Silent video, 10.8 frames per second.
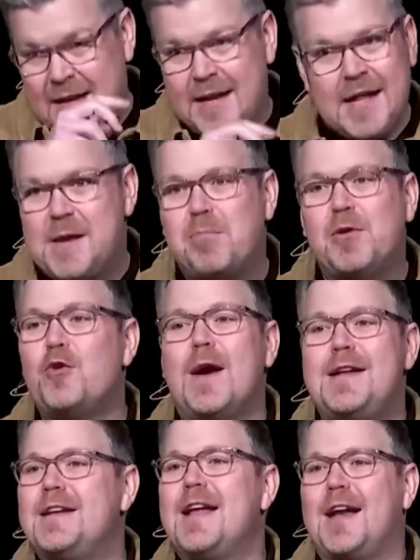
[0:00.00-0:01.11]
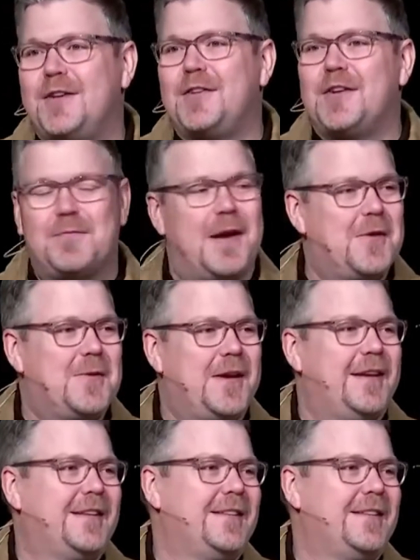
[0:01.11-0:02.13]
Yeah, Blu-ray did not exist, by the way.